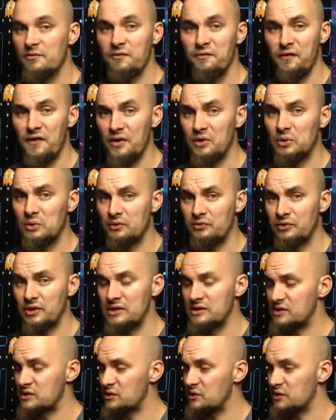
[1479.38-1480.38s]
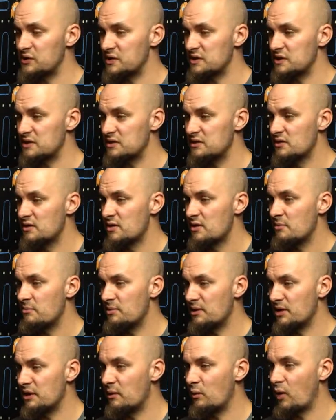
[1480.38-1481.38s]
Filled with resources,
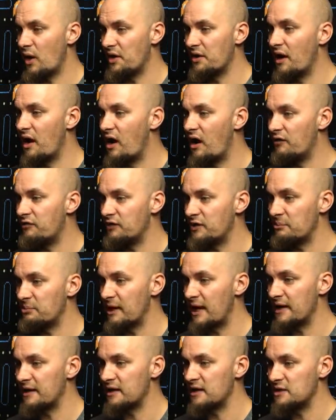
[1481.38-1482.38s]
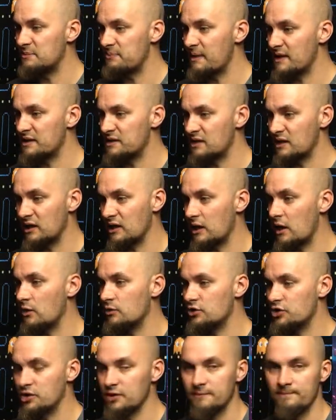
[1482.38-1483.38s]
but one half of the planet is basically
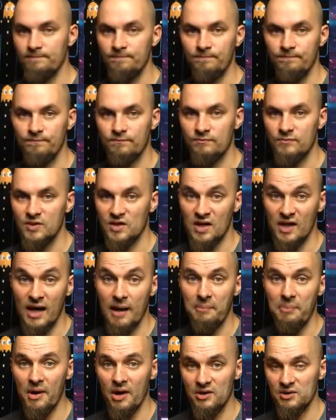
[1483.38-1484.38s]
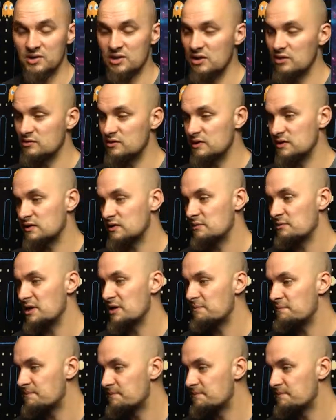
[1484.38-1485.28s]
ocean. So that part's useless to me.